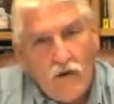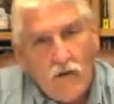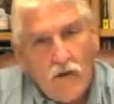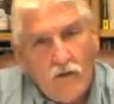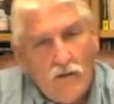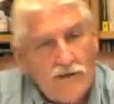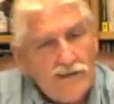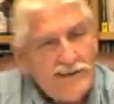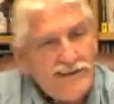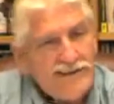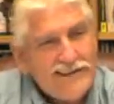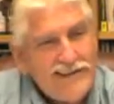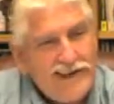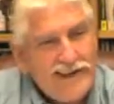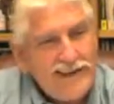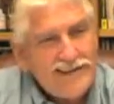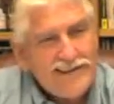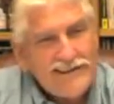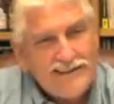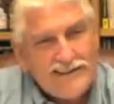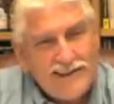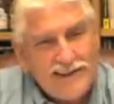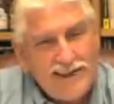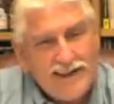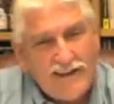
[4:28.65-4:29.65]
Always
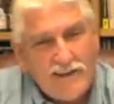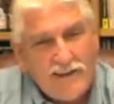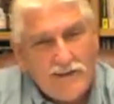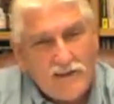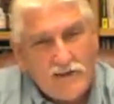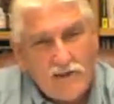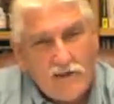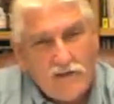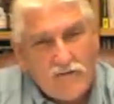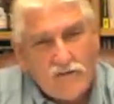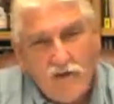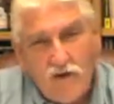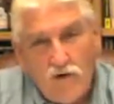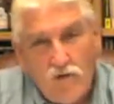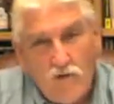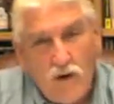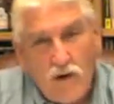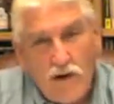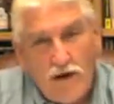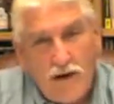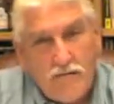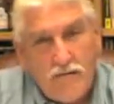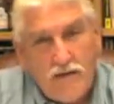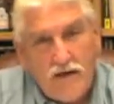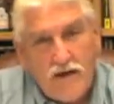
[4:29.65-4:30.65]
think cellular. If you
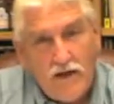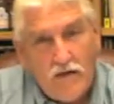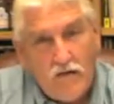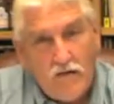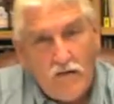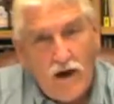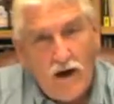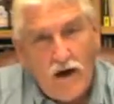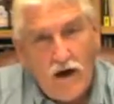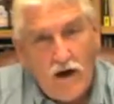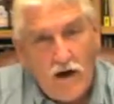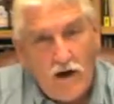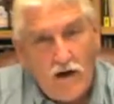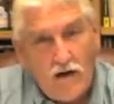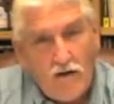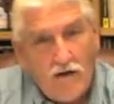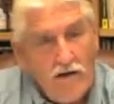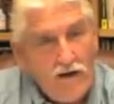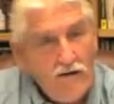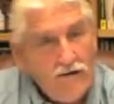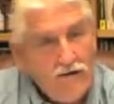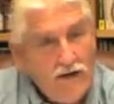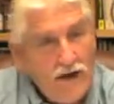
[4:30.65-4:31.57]
want to be well,